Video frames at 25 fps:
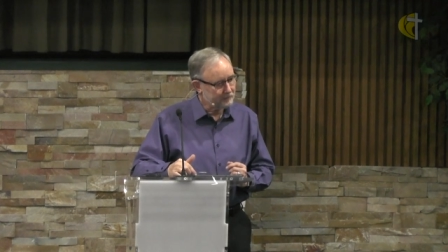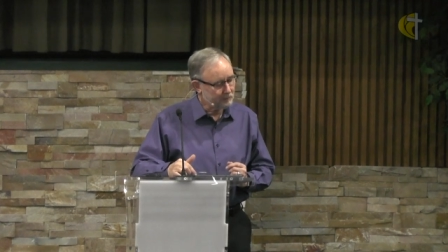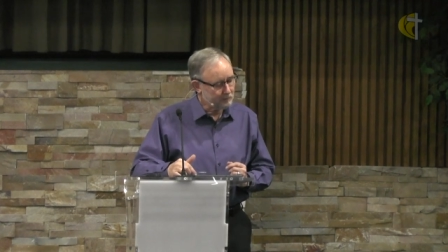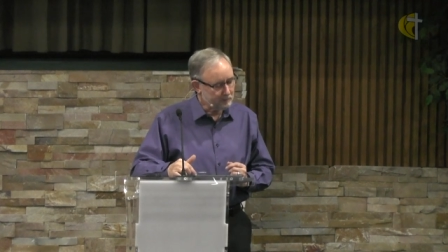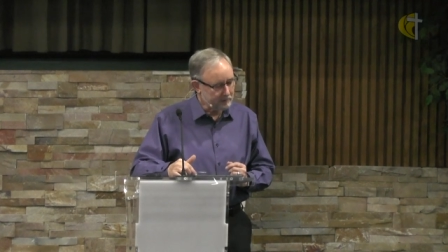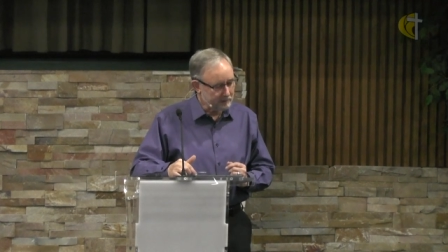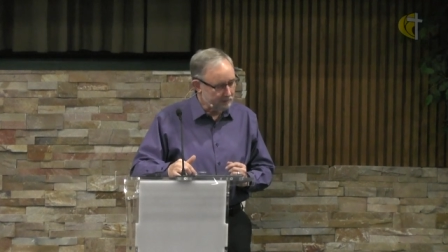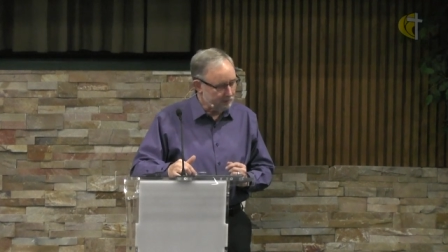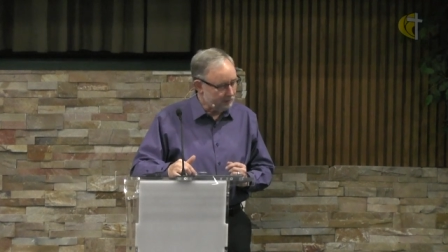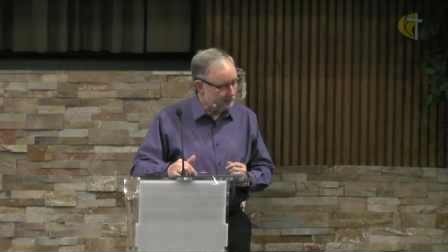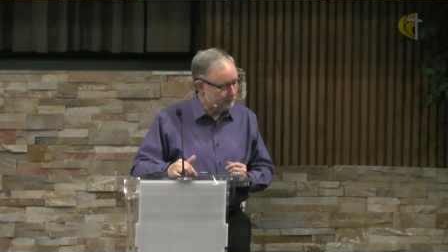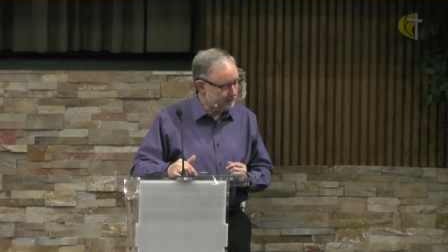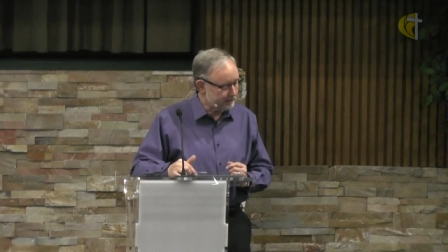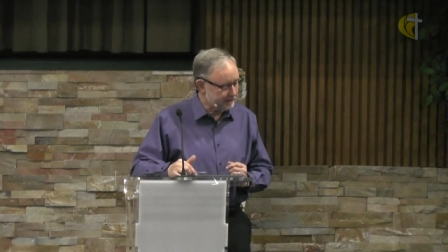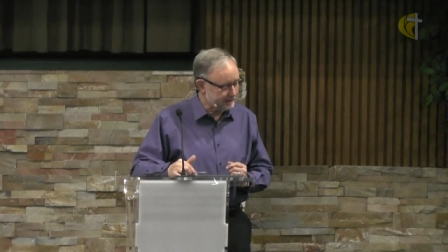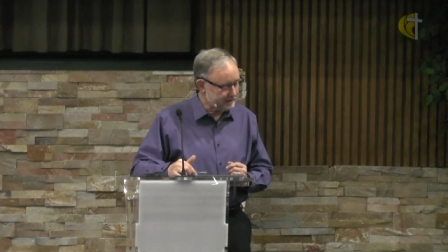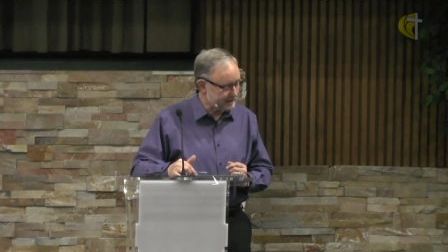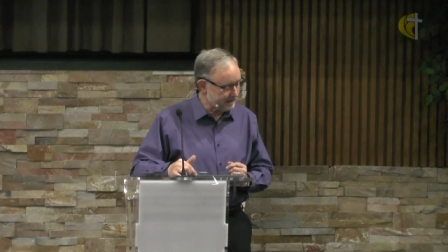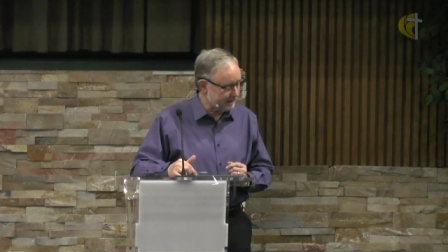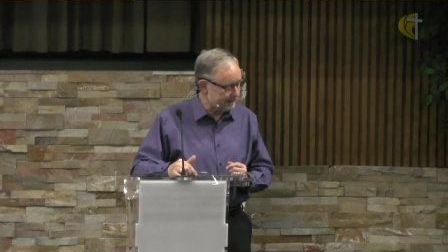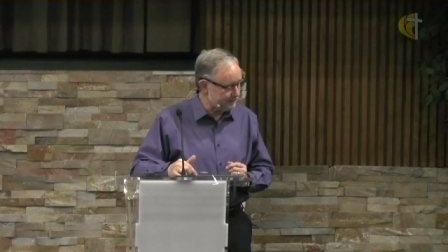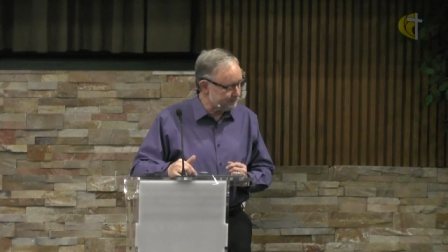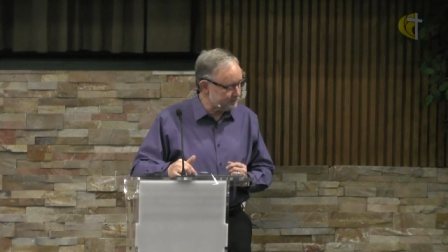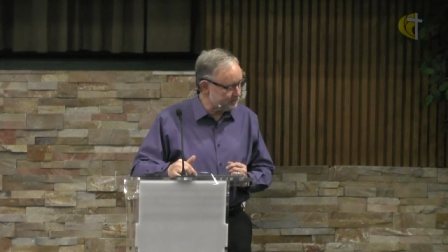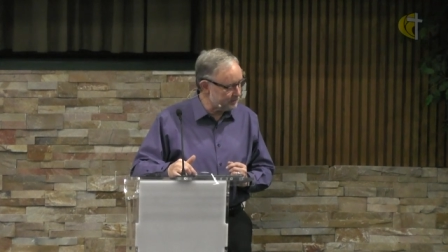We won't
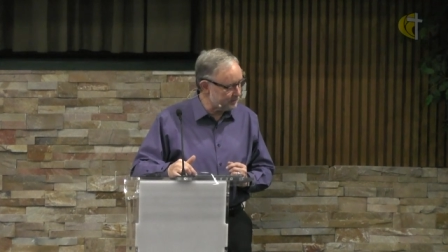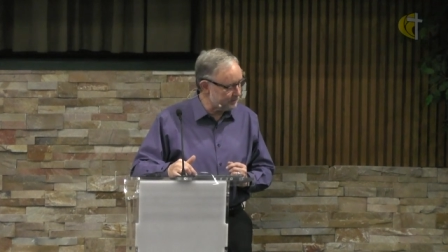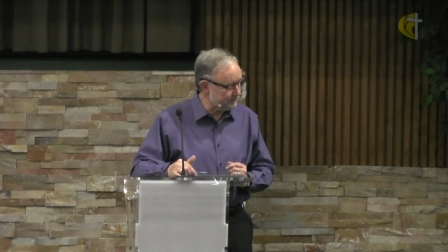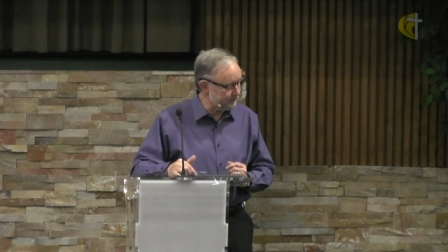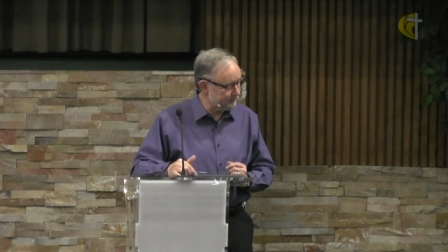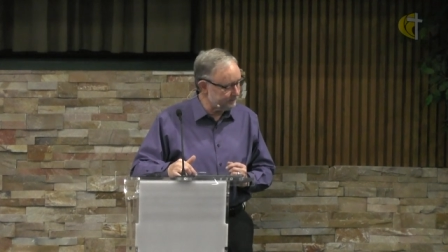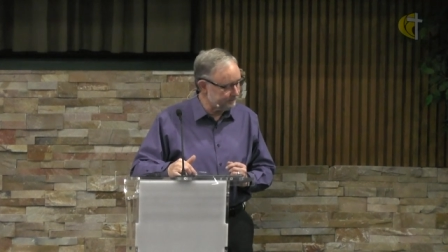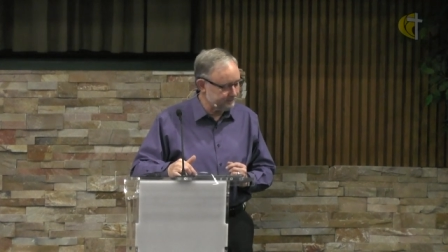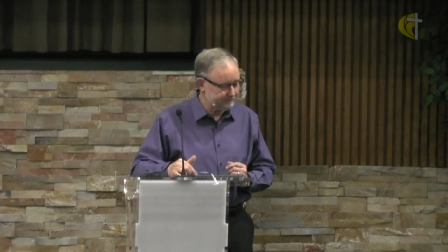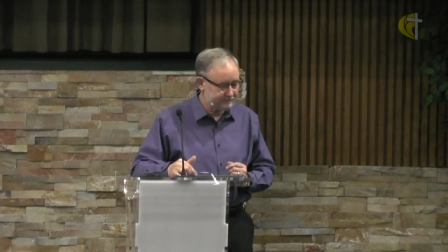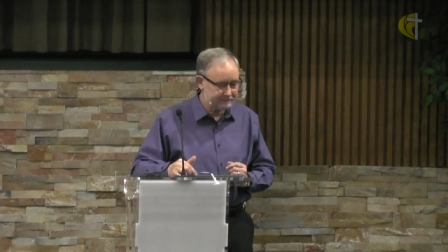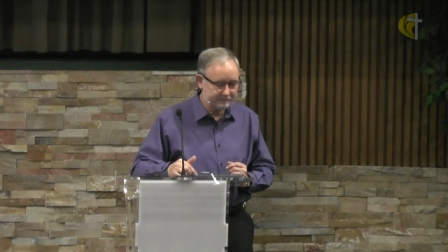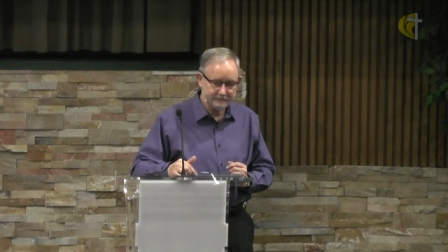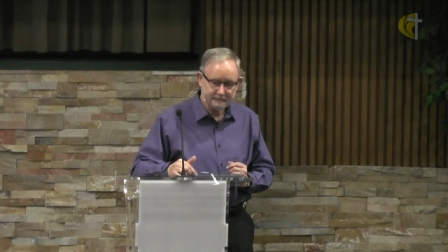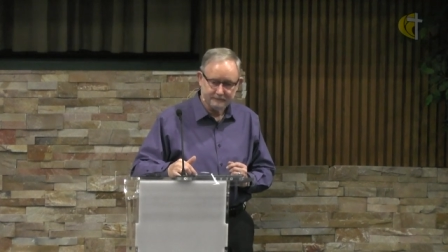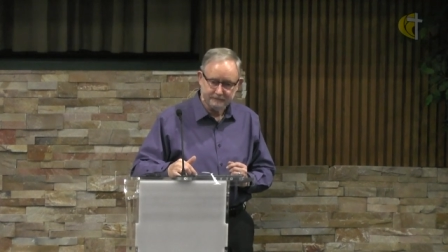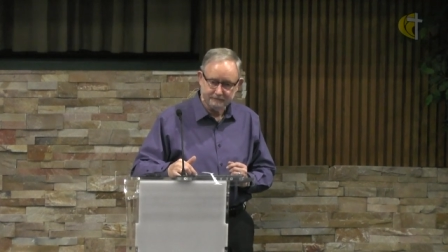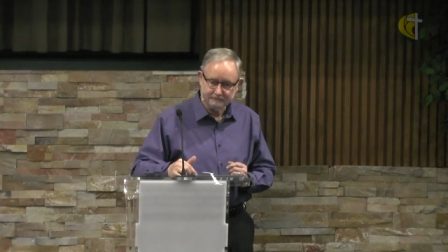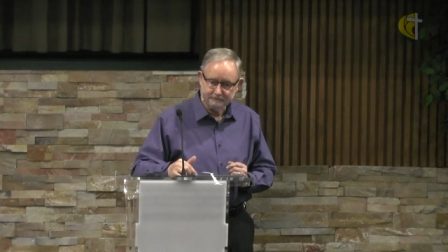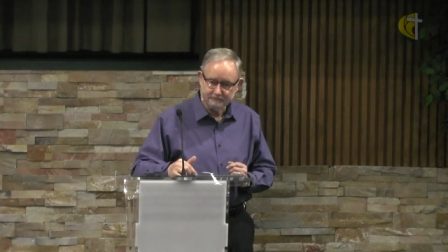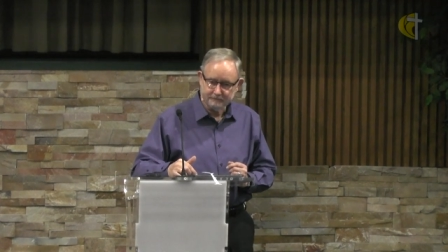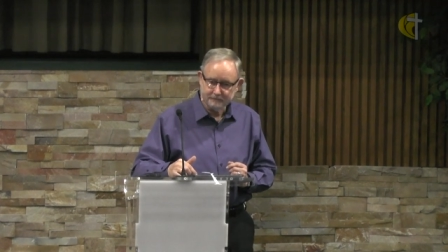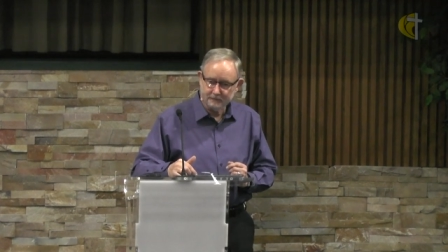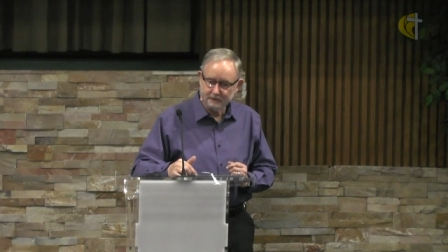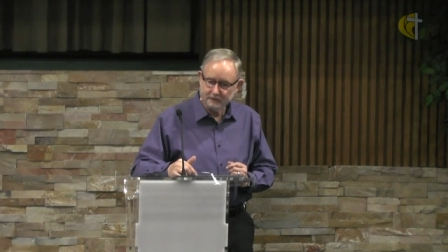accept you.
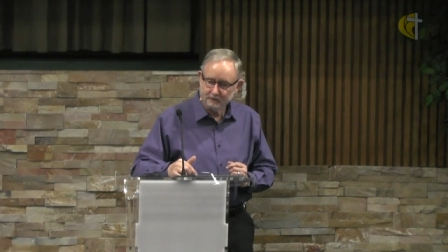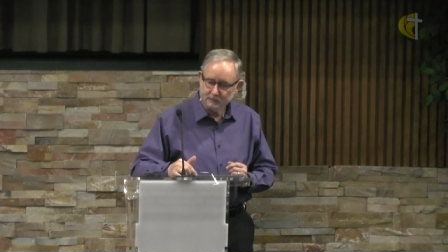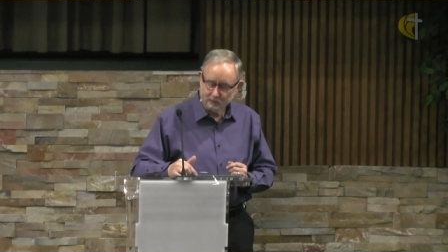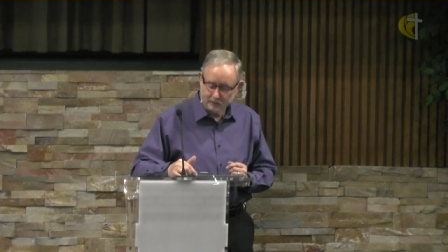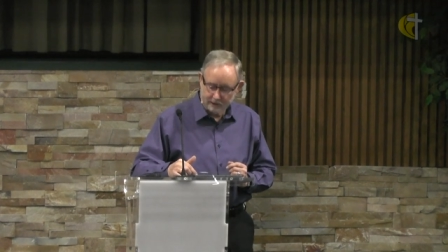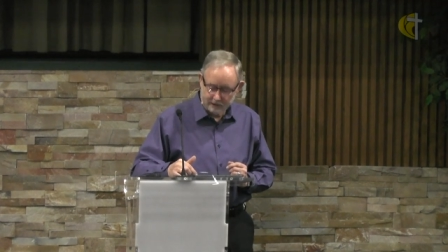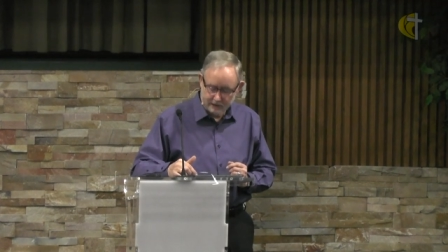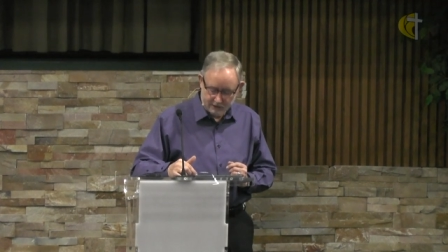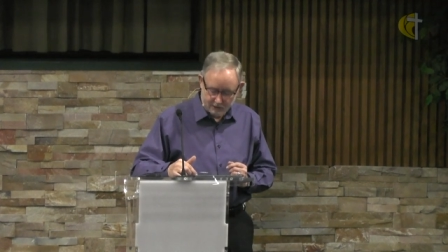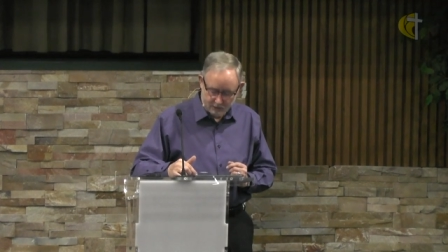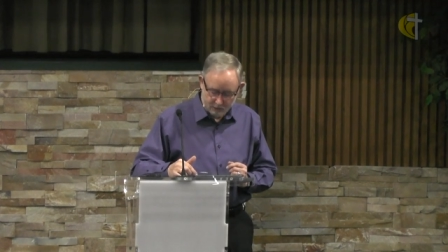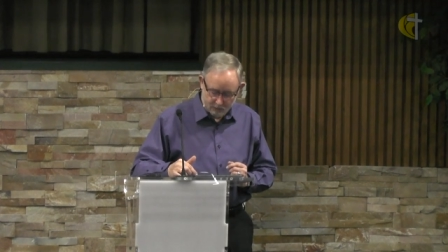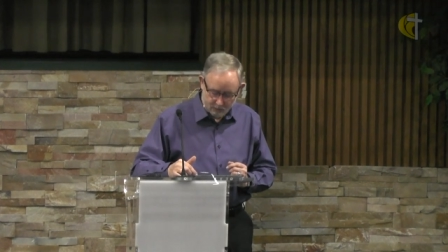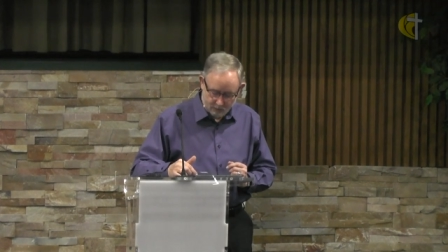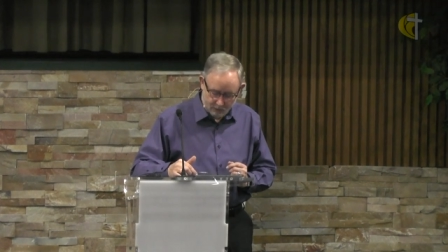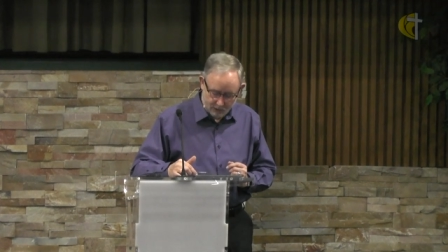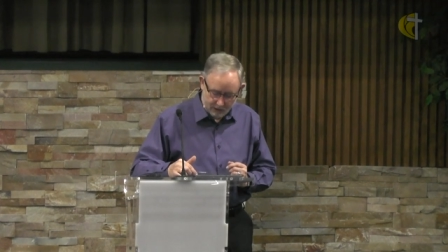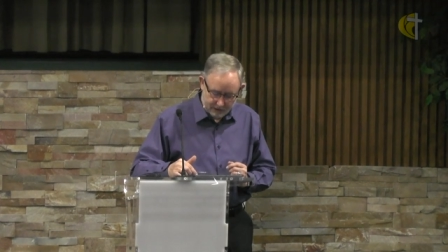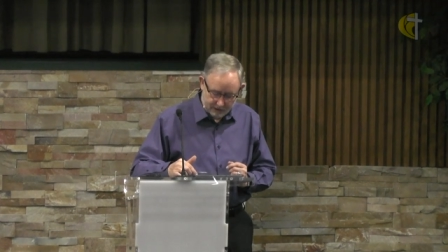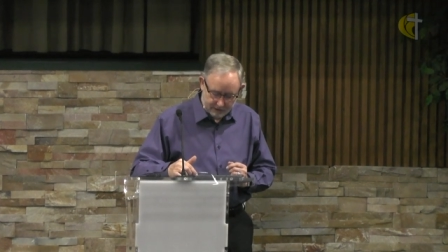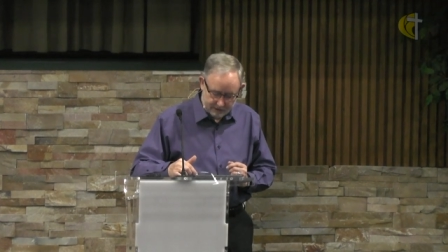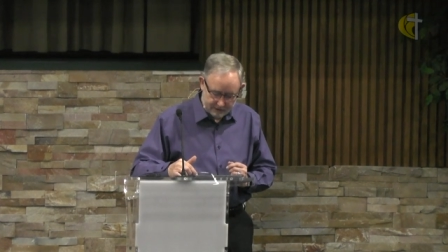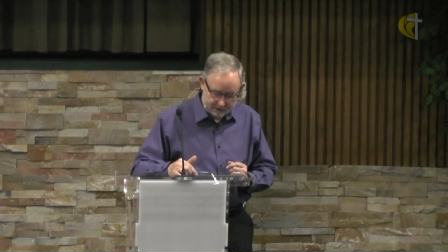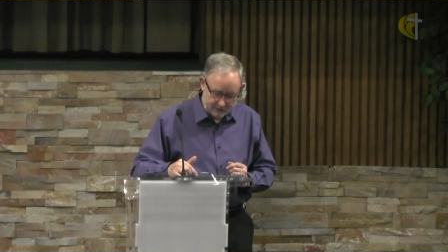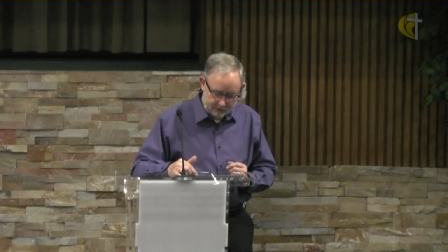We don't
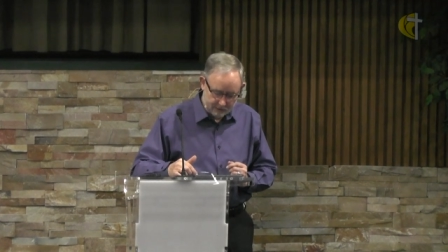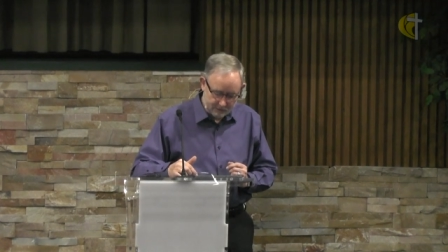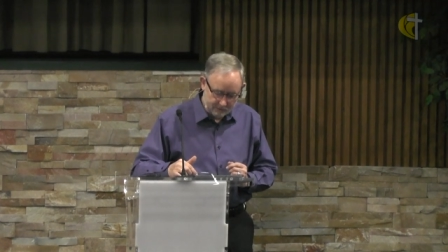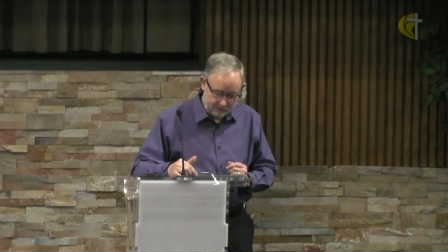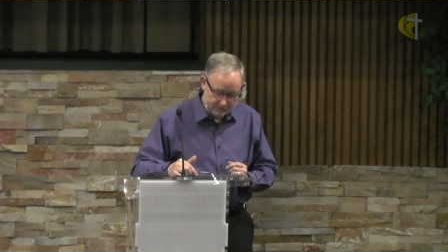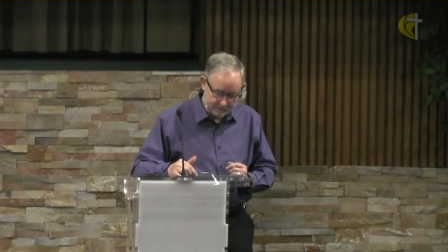want you